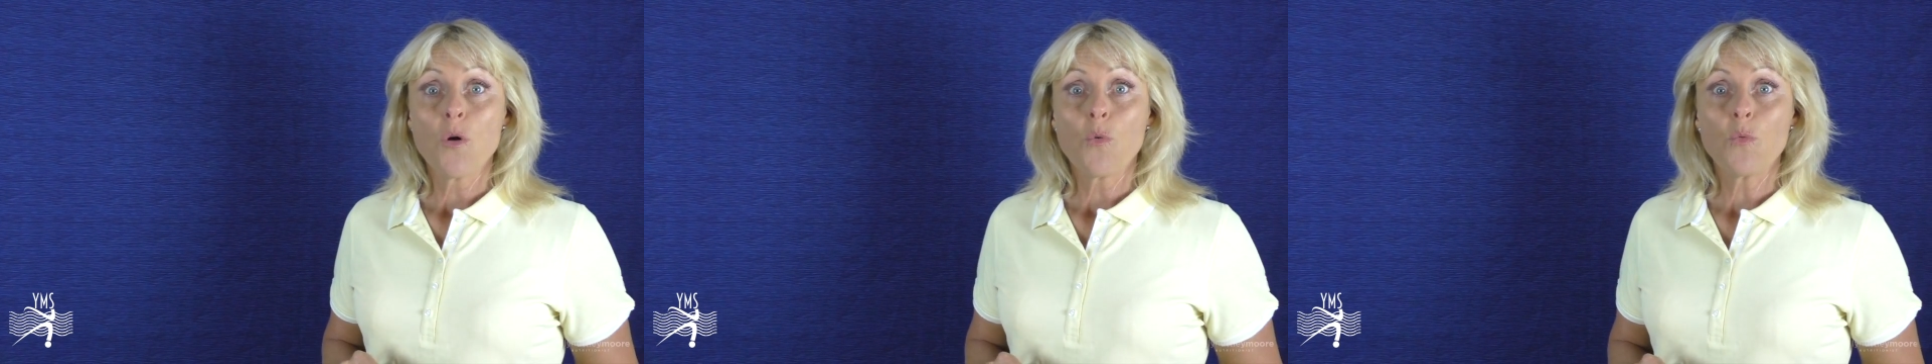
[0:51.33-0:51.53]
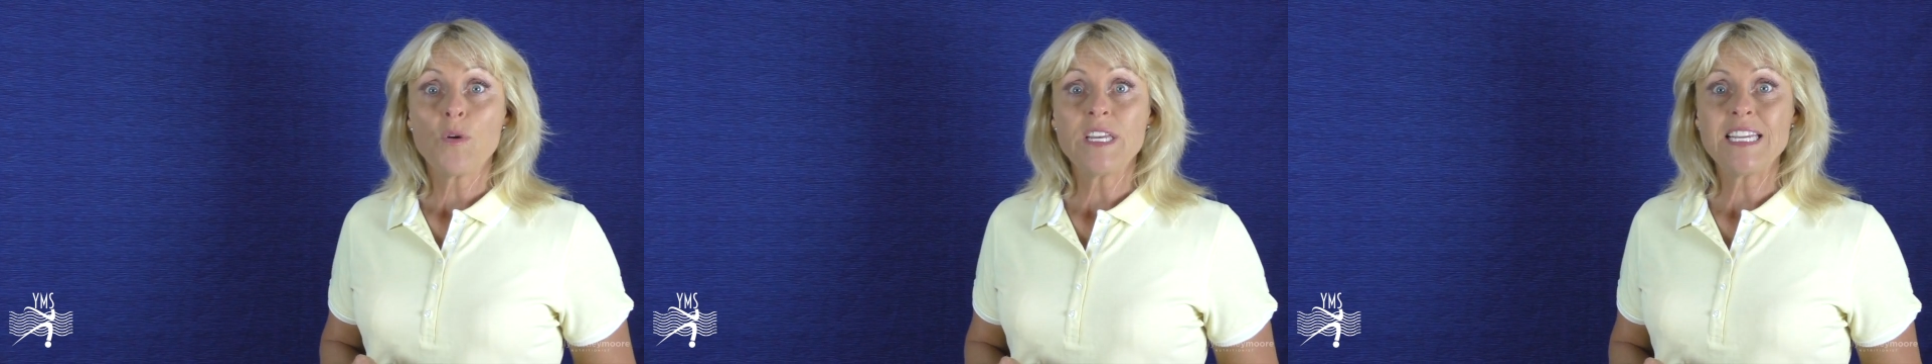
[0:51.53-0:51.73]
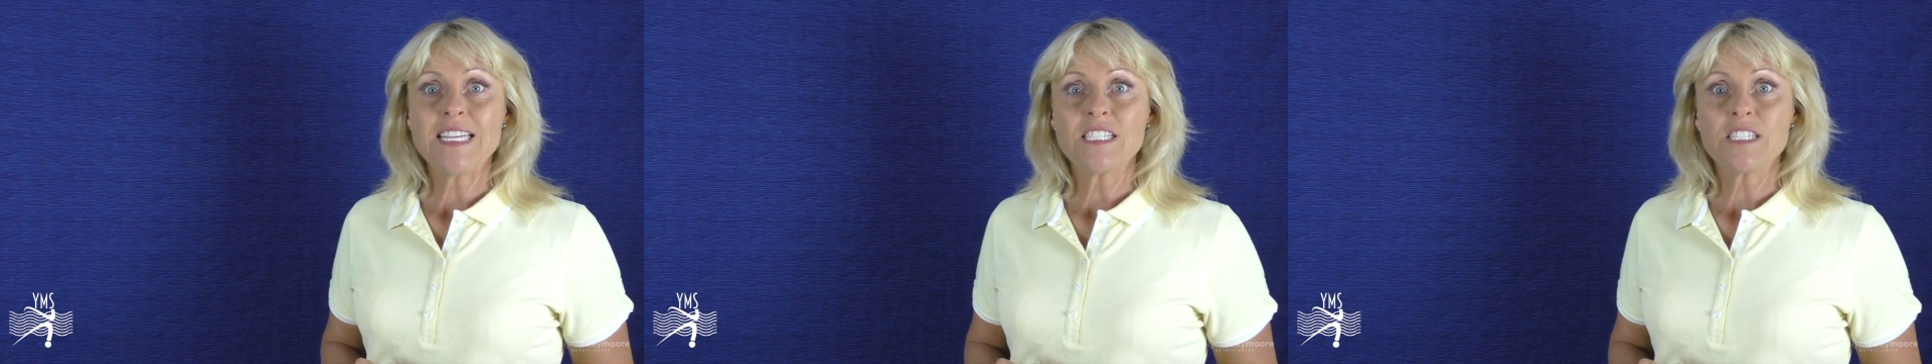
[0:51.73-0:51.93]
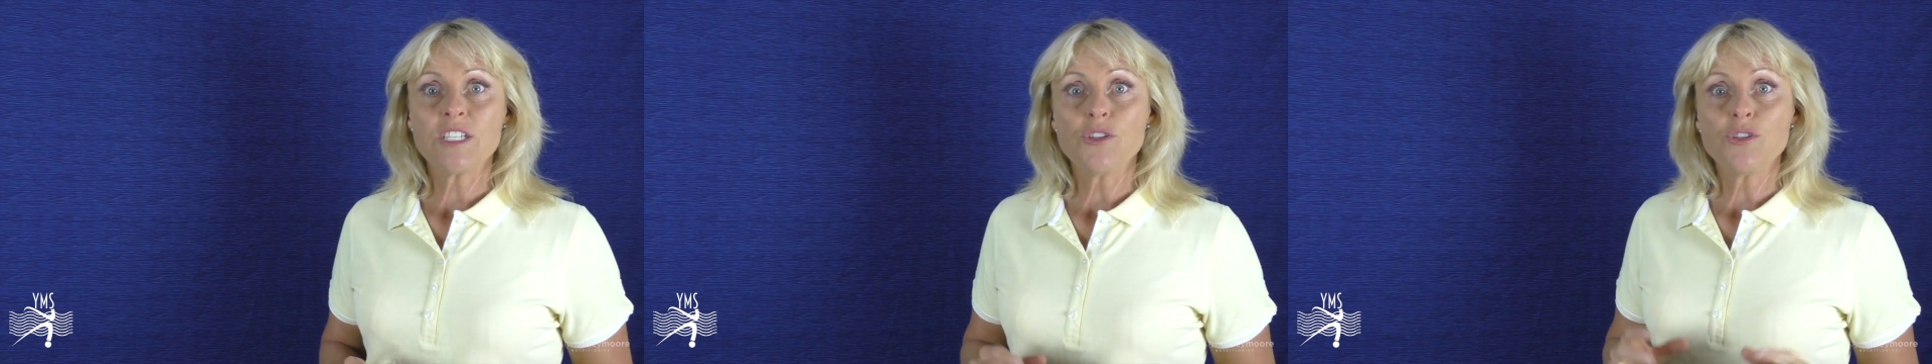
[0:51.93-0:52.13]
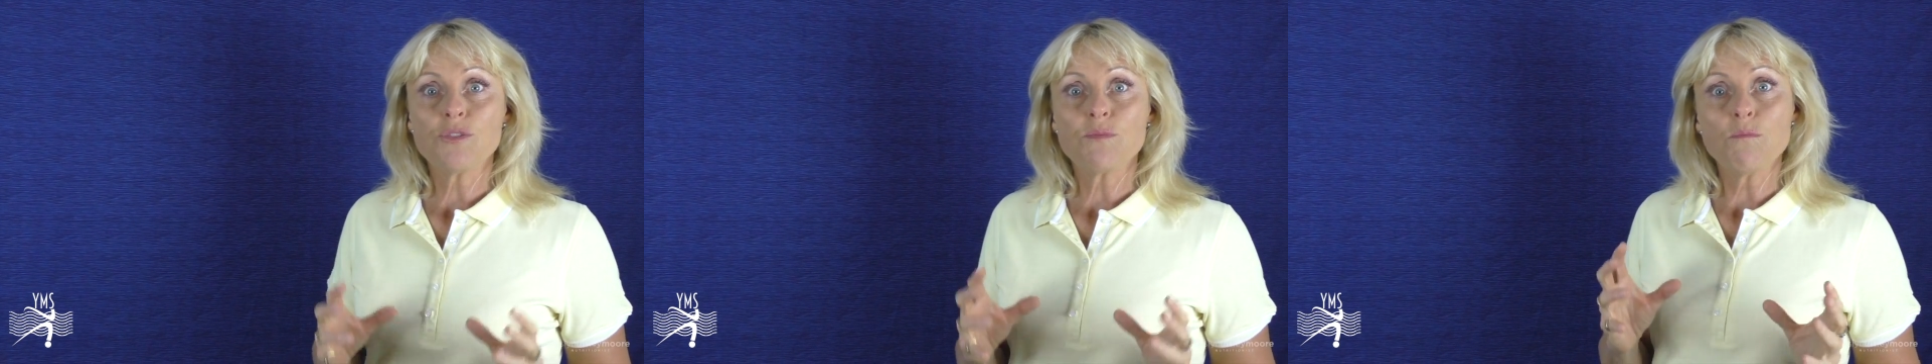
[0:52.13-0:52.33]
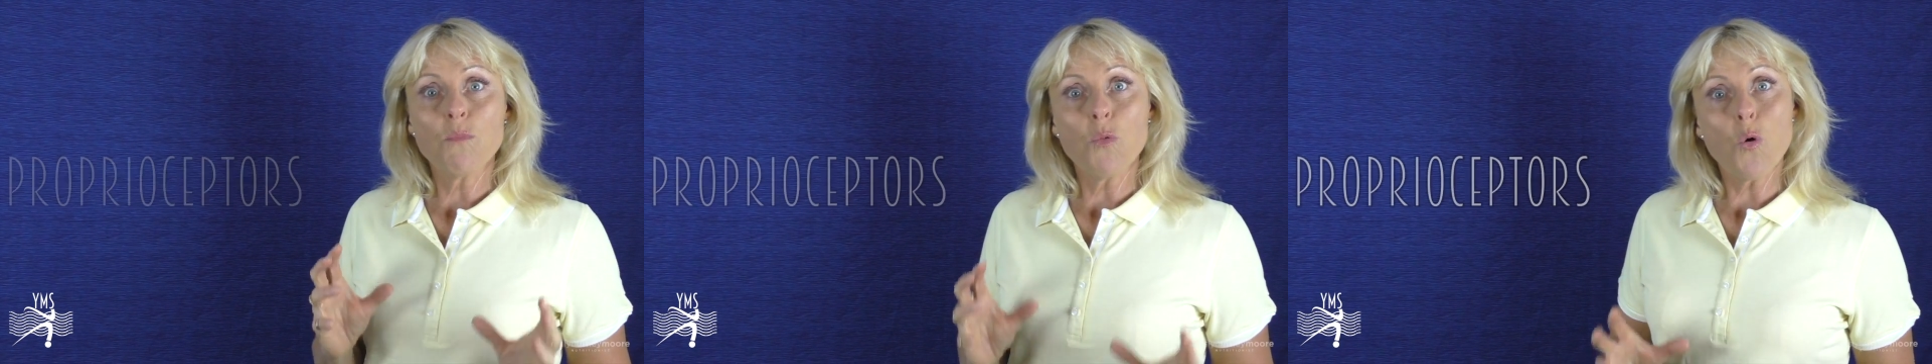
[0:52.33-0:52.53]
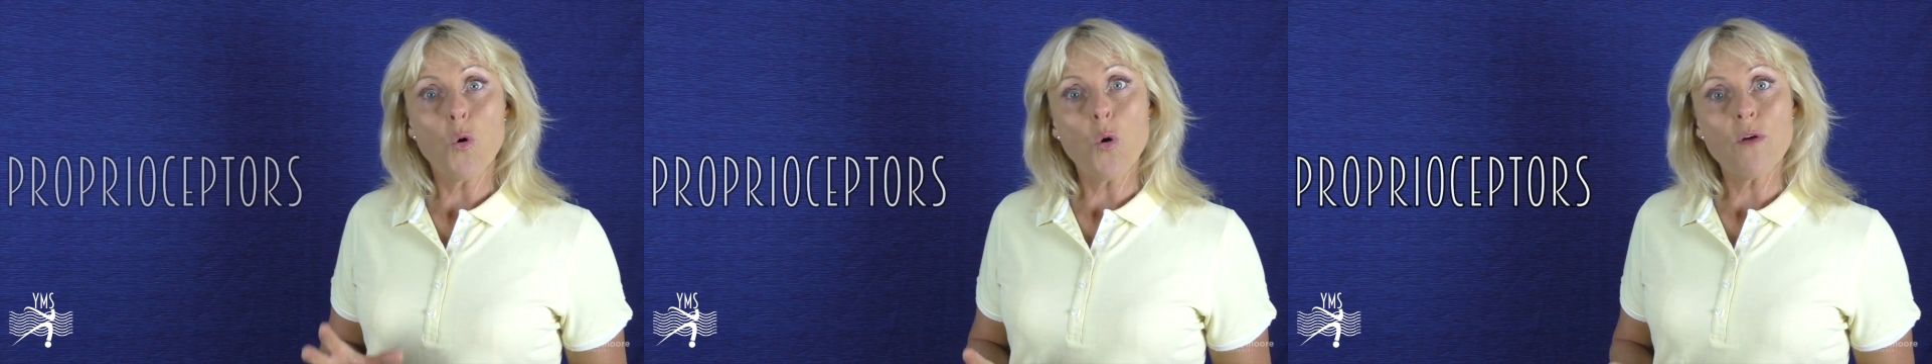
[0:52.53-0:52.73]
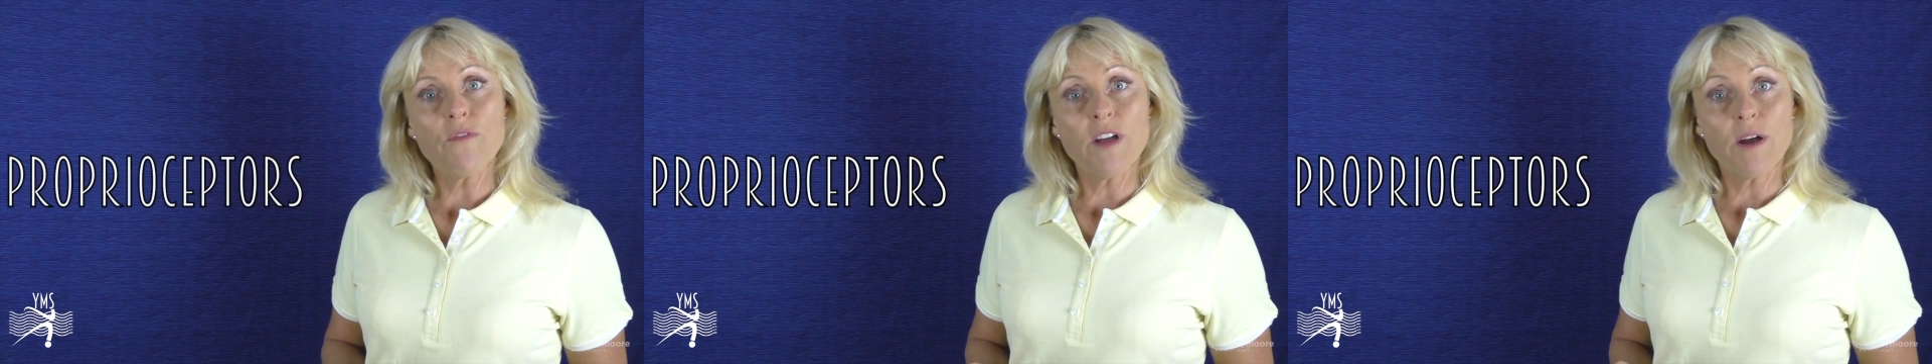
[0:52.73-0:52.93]
we need to use
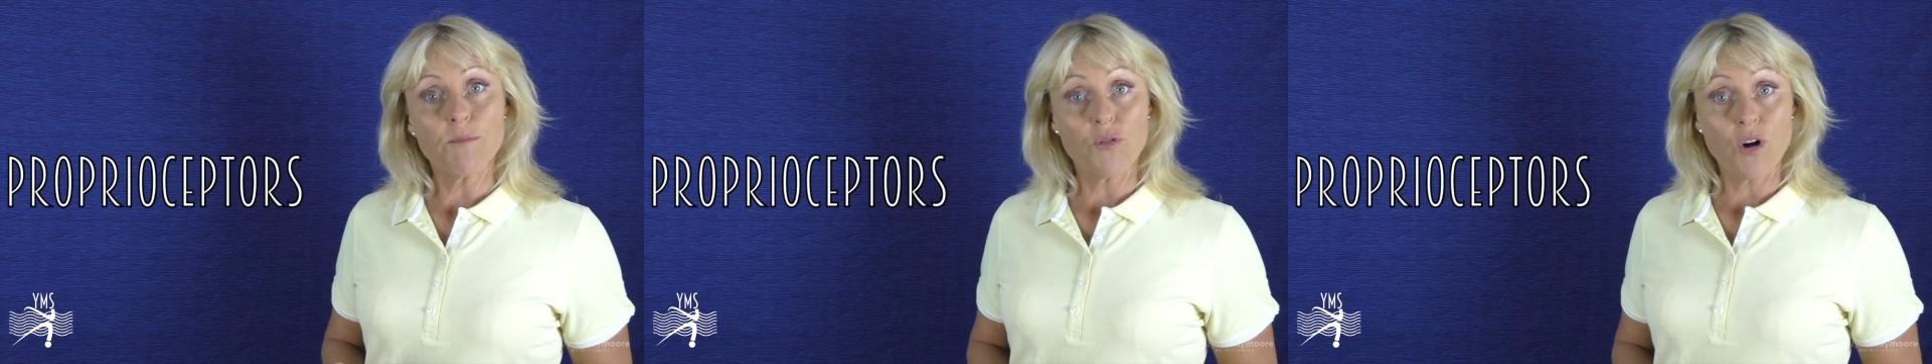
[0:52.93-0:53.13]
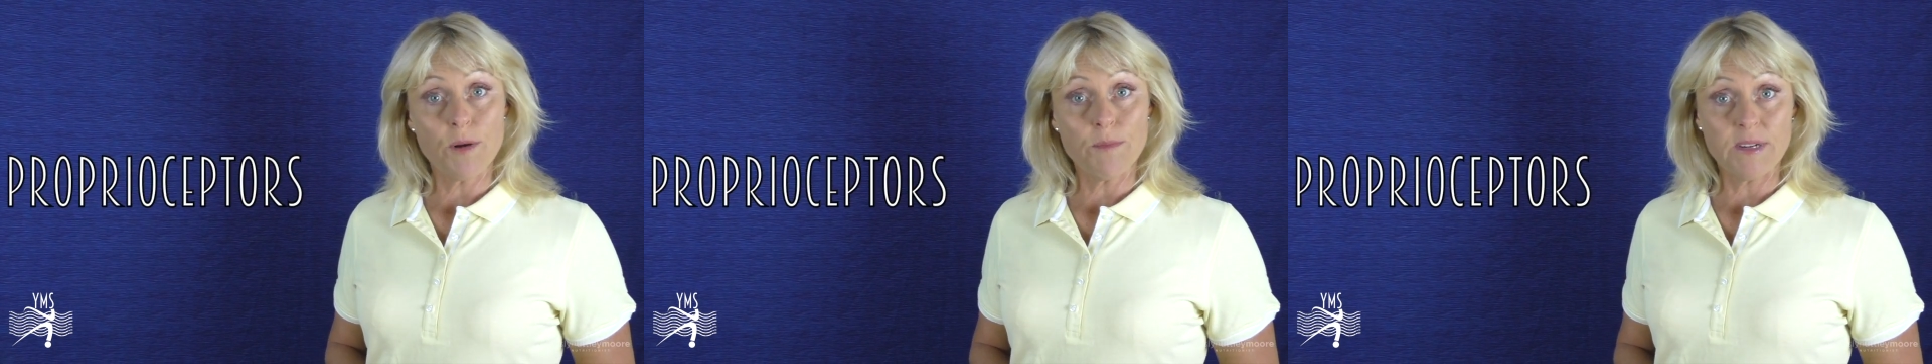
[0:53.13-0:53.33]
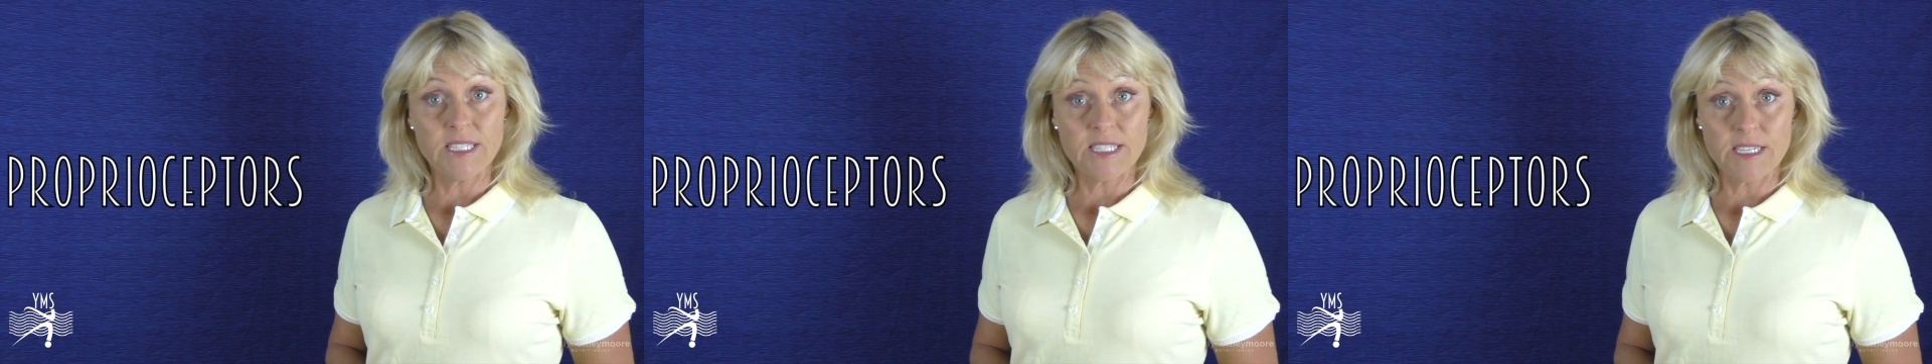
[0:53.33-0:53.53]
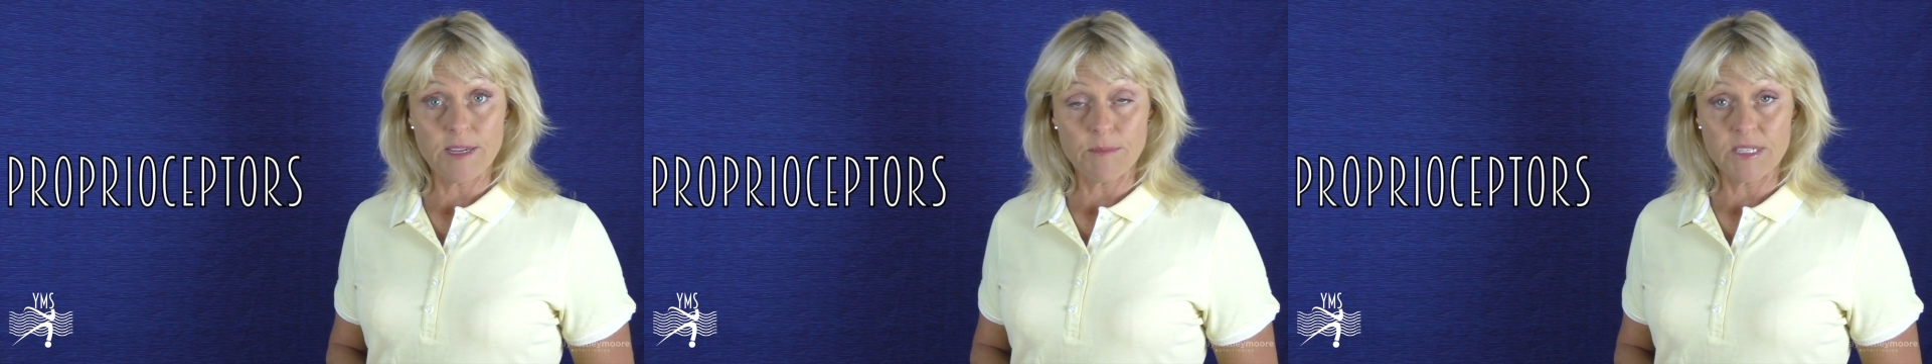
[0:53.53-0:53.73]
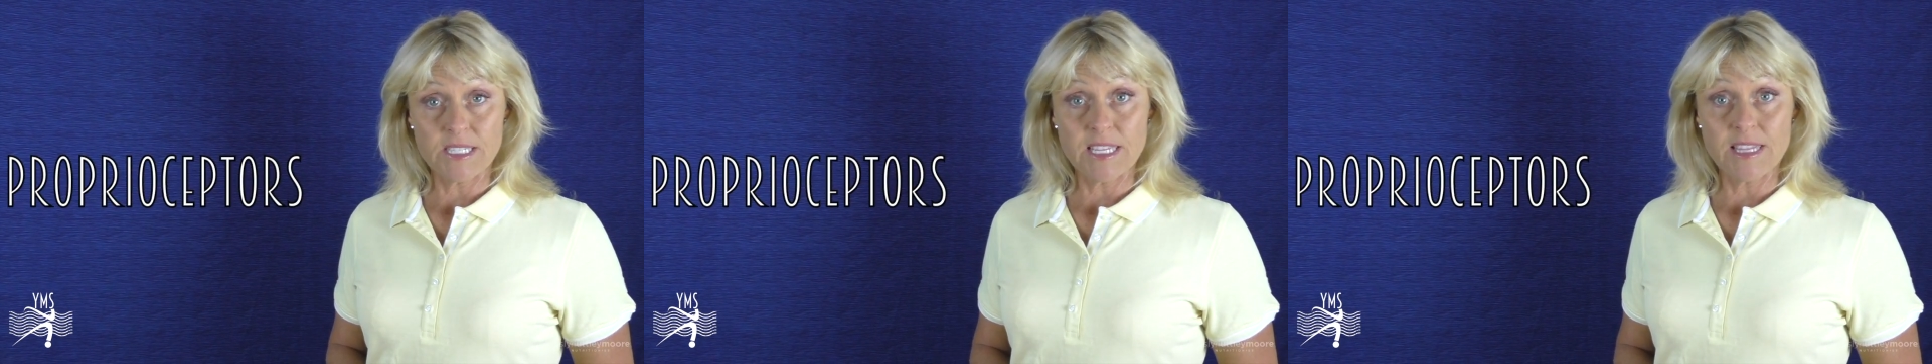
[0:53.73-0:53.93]
more of our proprioceptors,